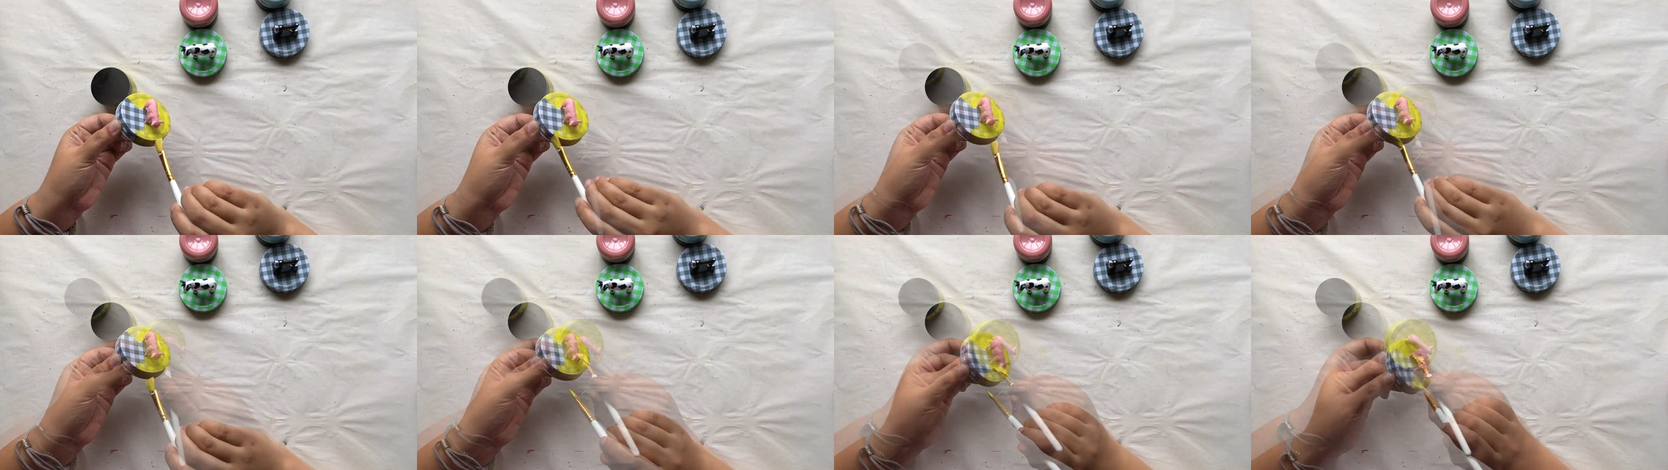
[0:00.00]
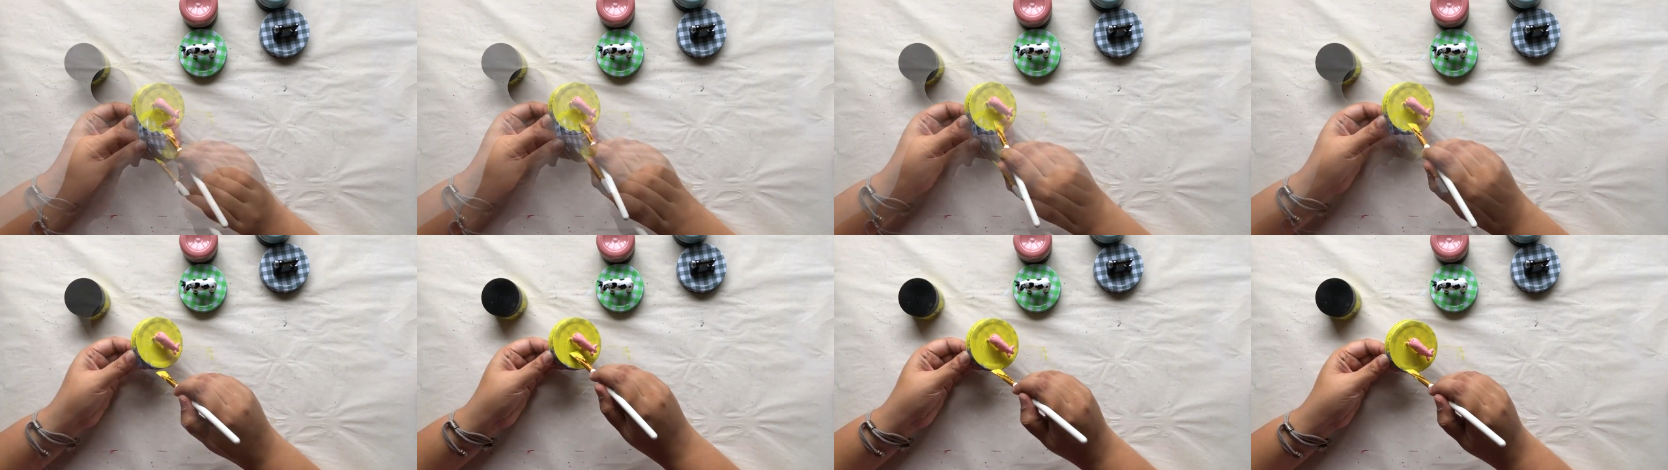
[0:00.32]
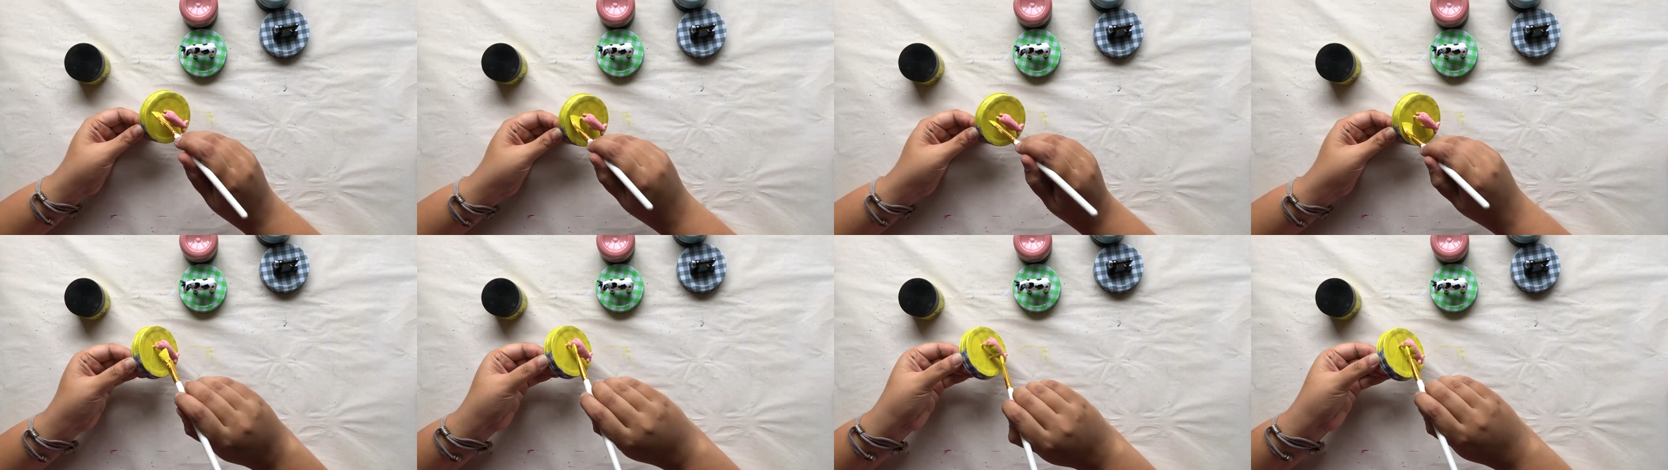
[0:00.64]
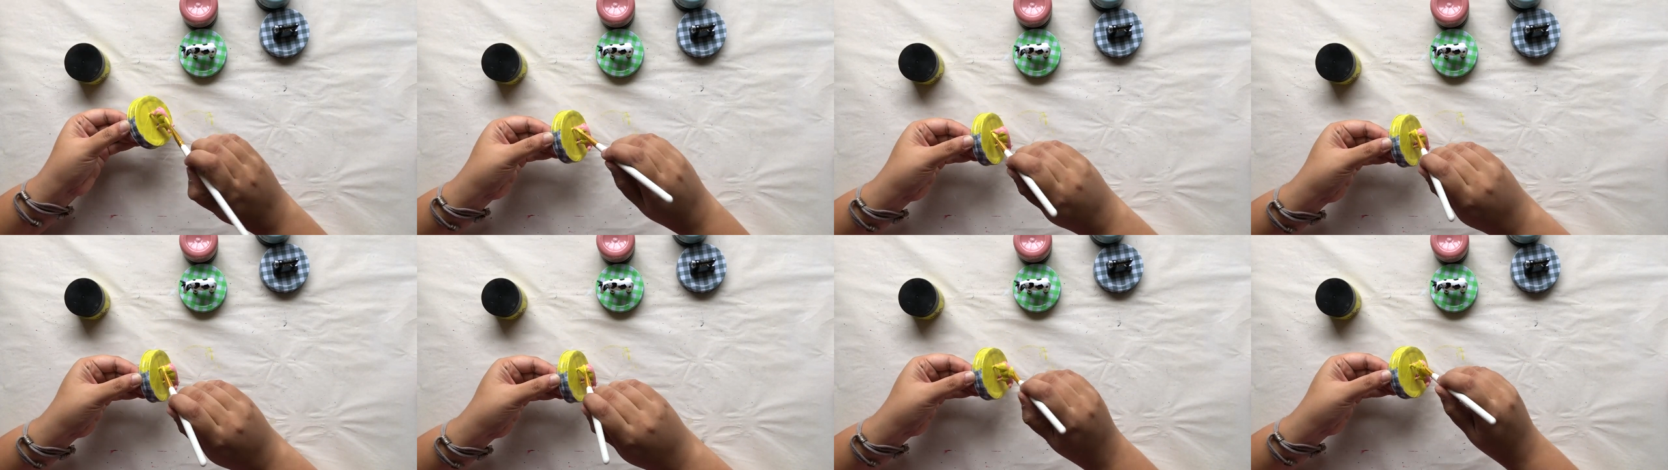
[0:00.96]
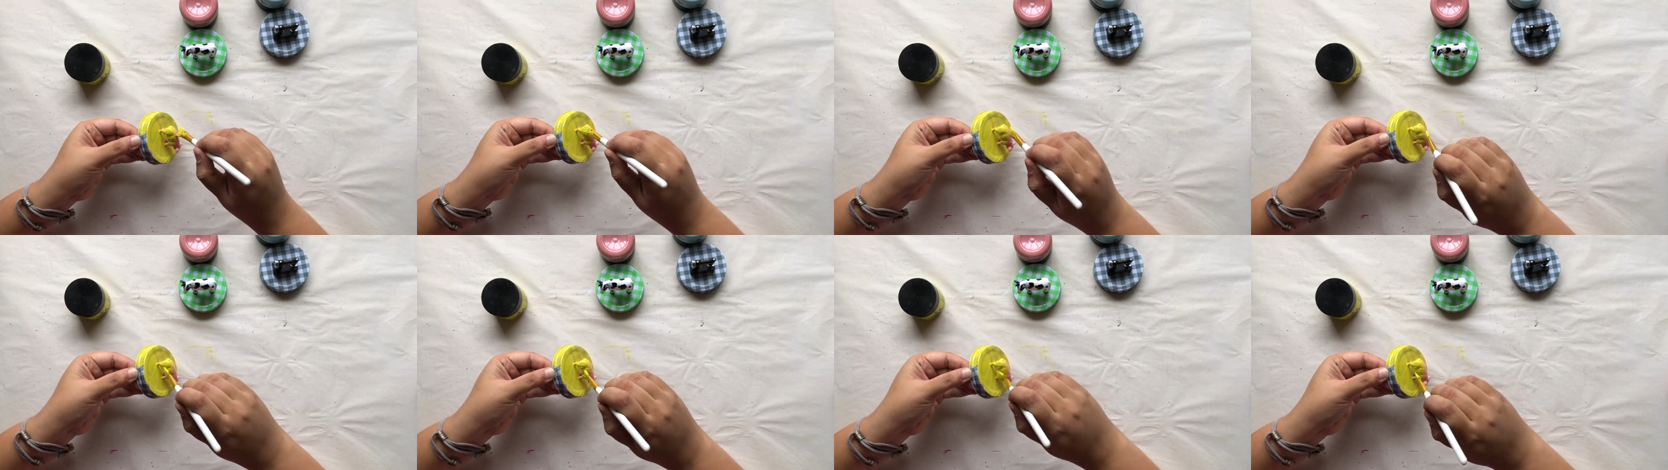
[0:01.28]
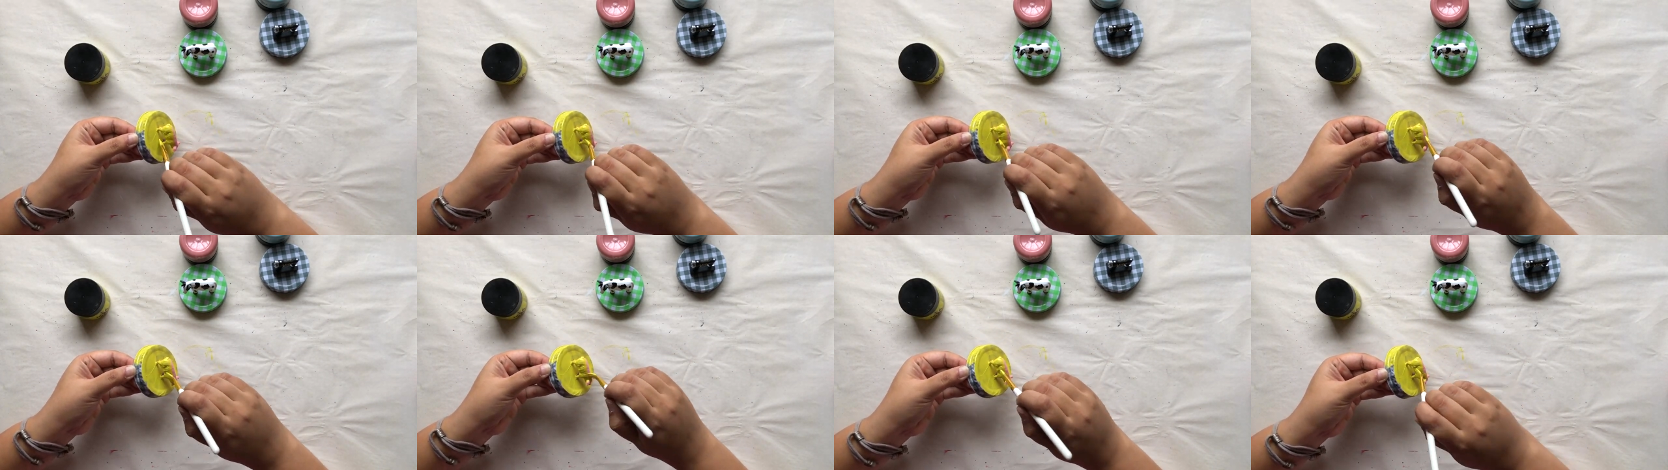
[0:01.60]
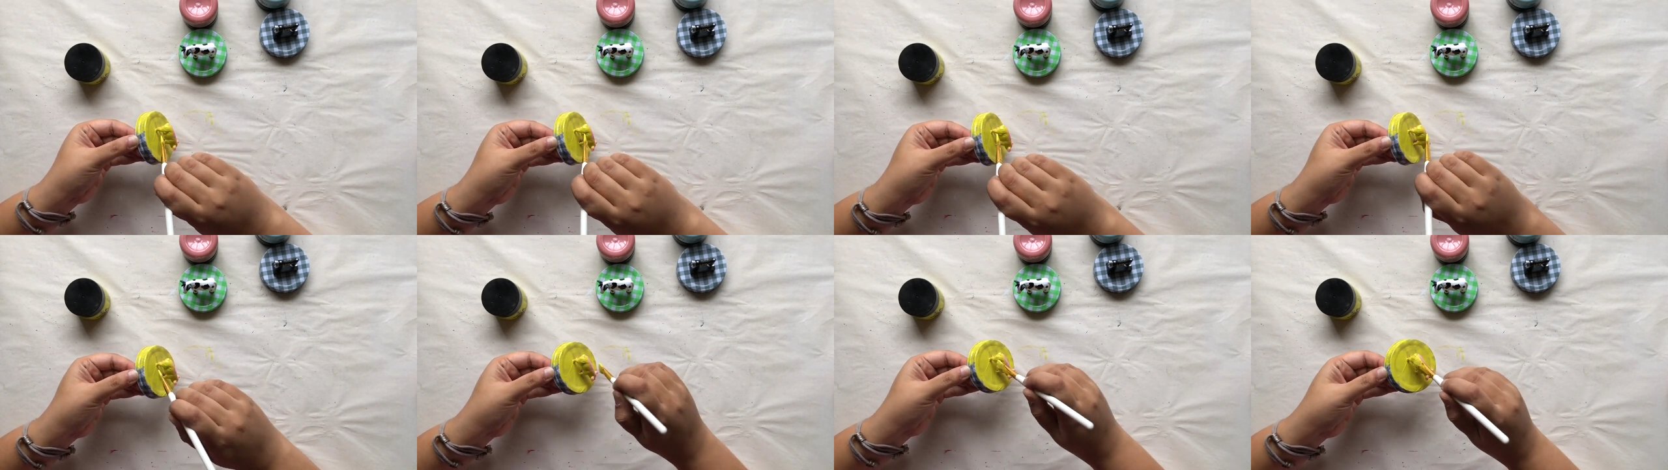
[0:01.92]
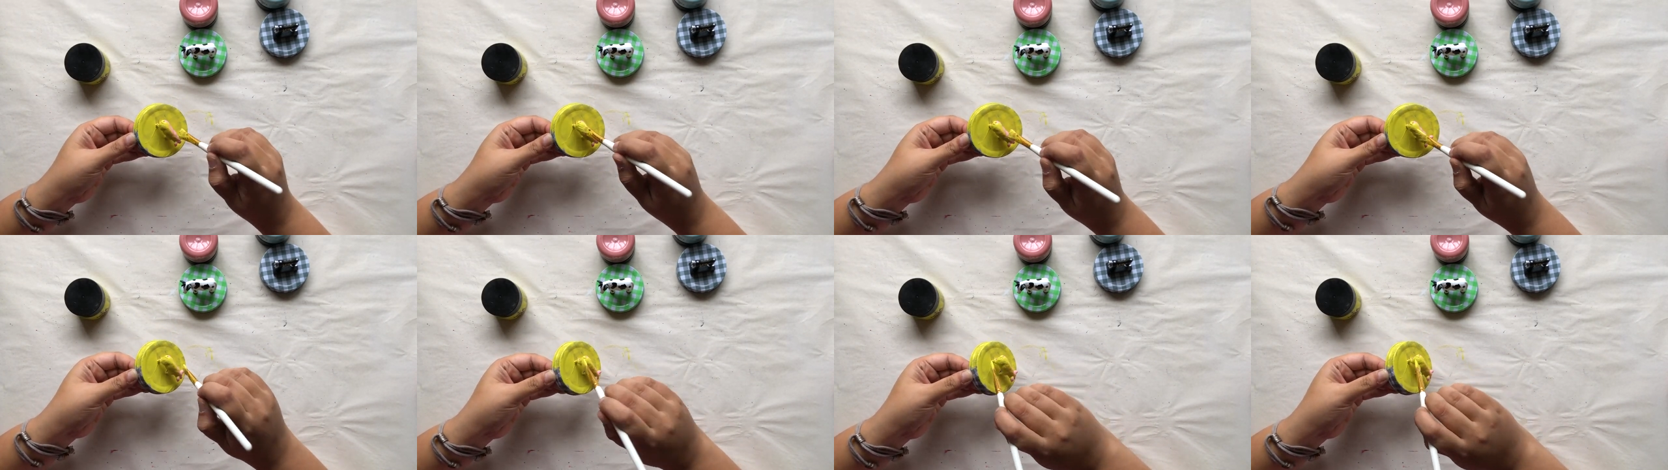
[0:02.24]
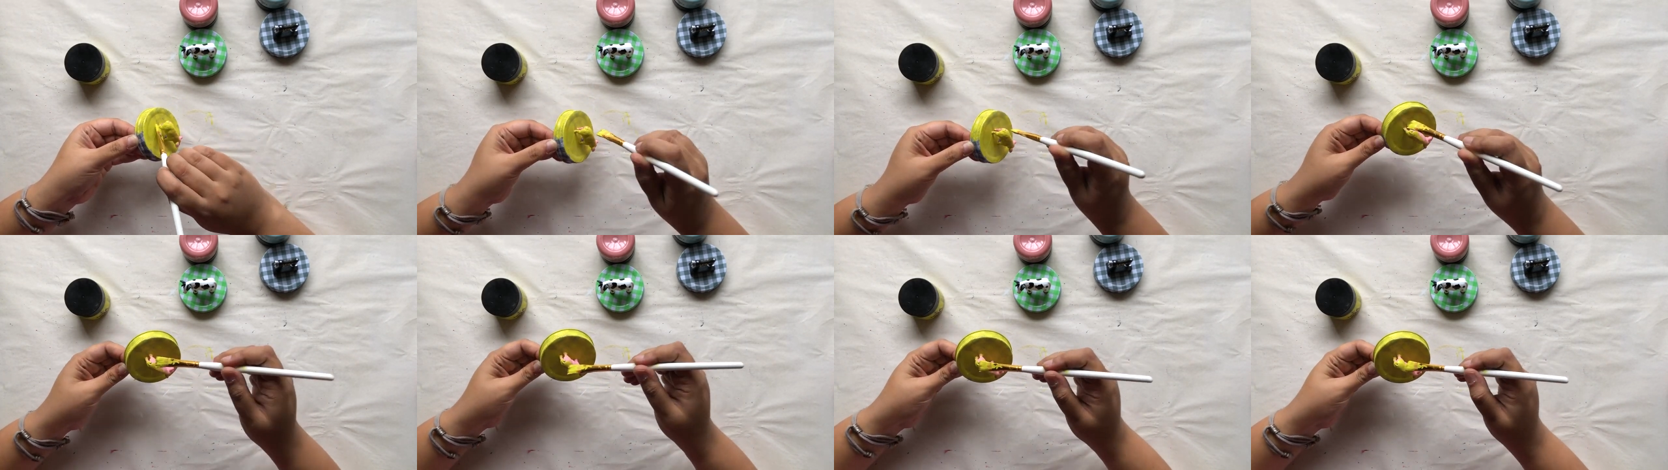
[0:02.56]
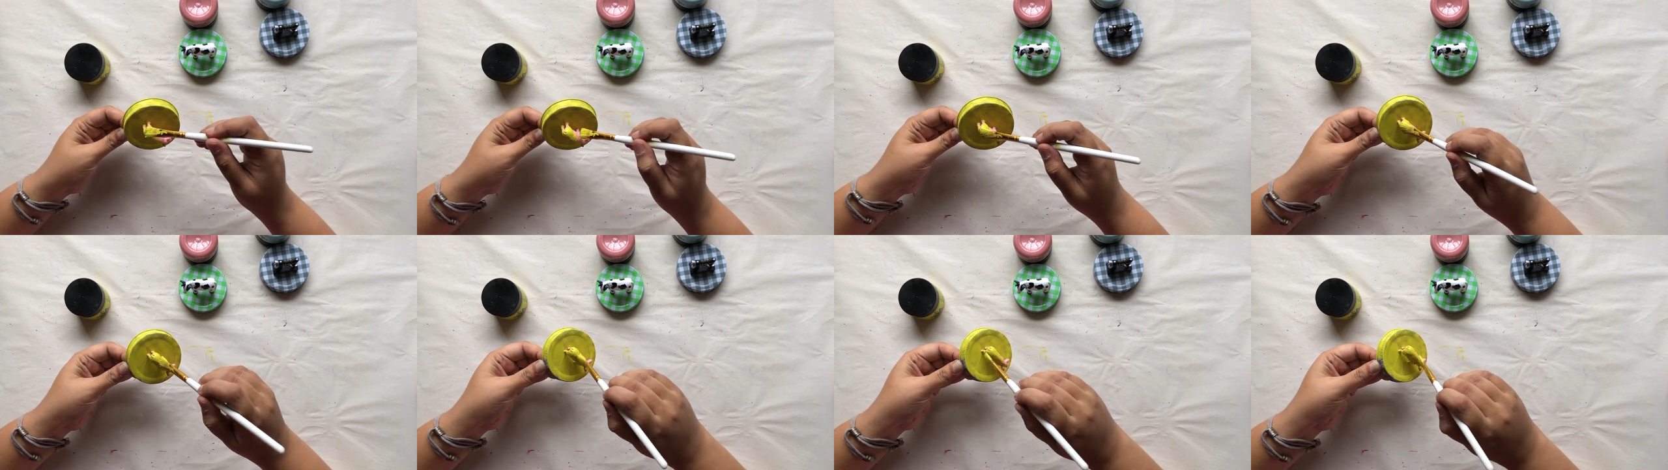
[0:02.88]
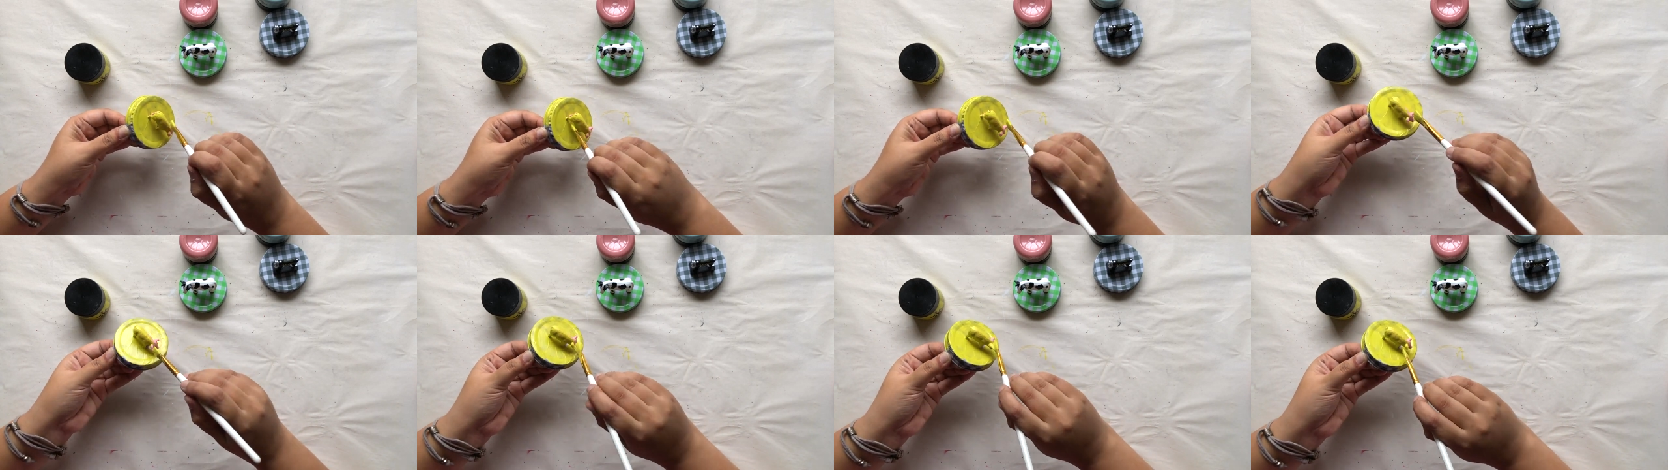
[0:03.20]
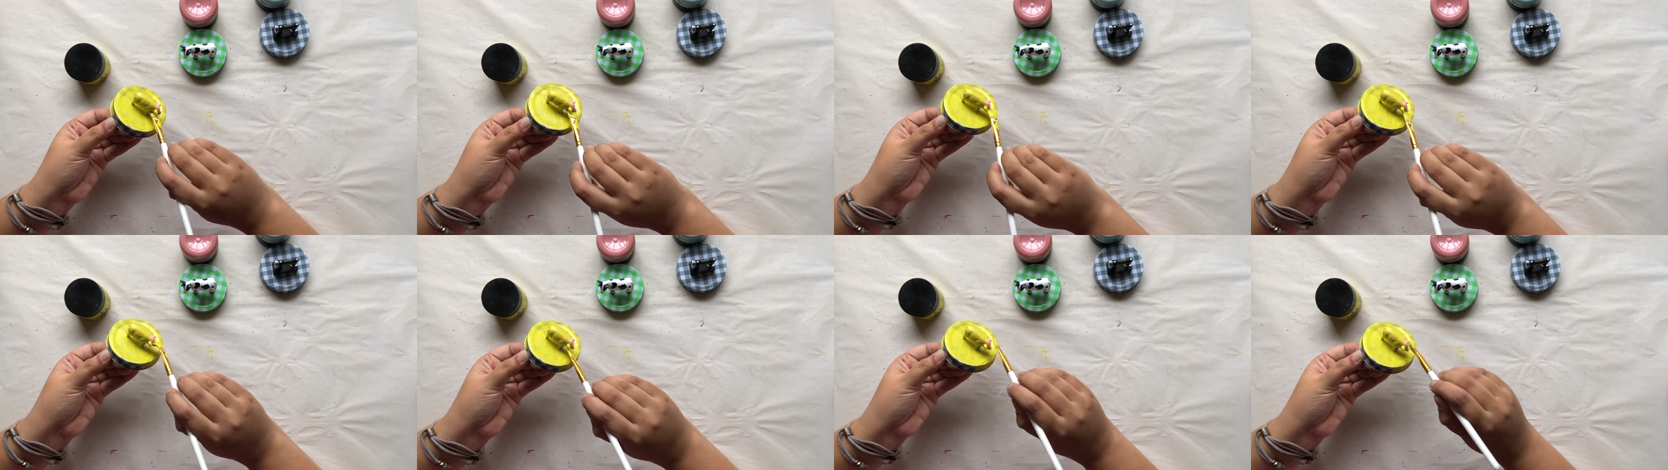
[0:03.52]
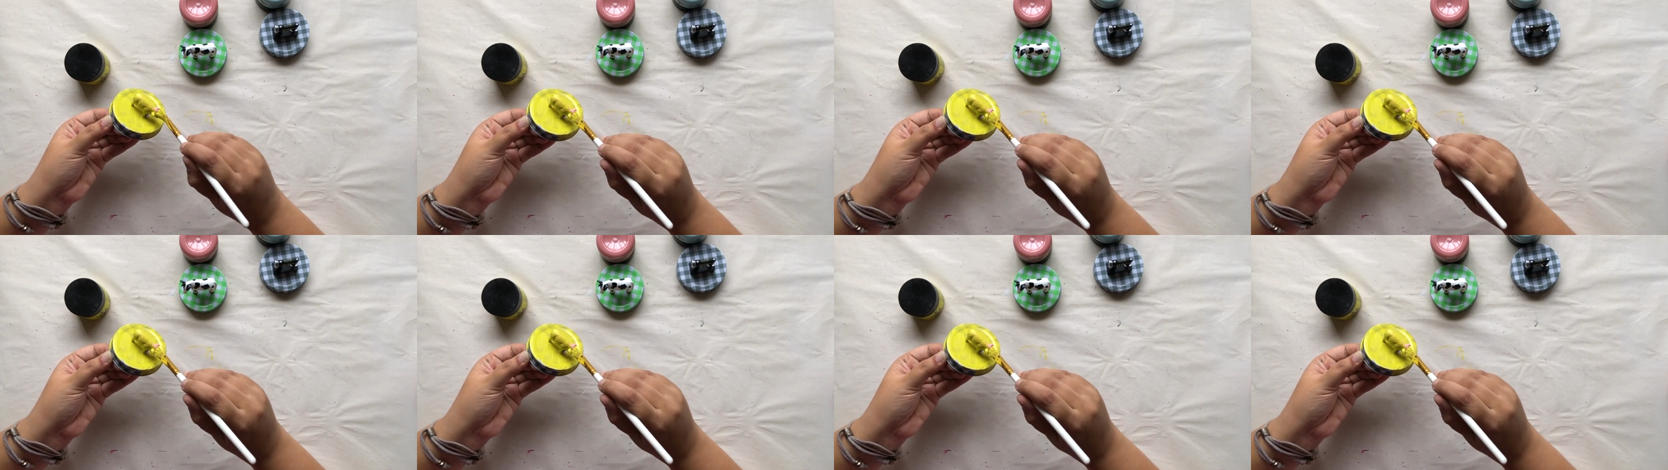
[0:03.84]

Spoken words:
No face is visible, so there are no lips to read.